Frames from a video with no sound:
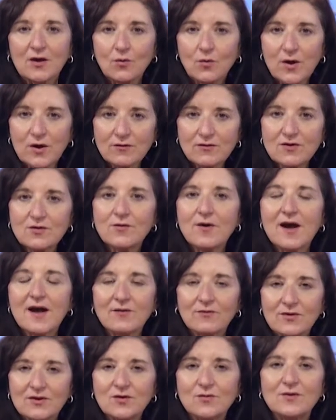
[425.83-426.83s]
where you were
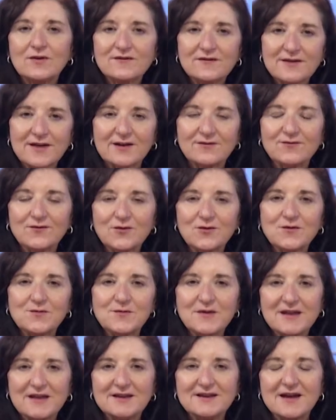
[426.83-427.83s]
at when you went to that
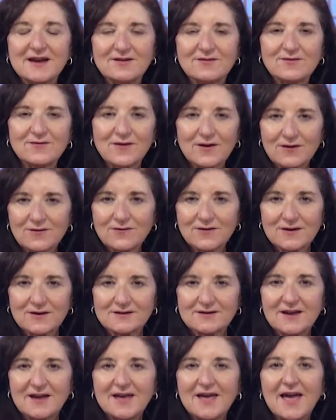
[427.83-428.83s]
first meeting down in
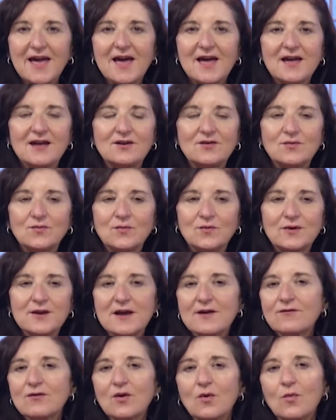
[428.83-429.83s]
Fairfield and
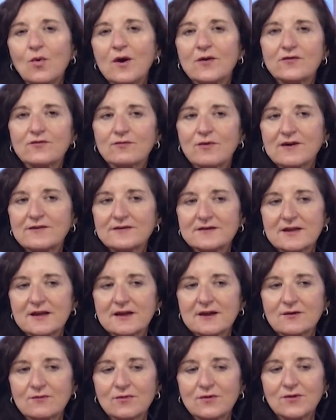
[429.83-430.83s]
whatever it was
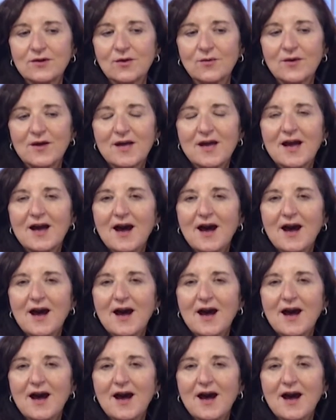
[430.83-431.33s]
resonated with you.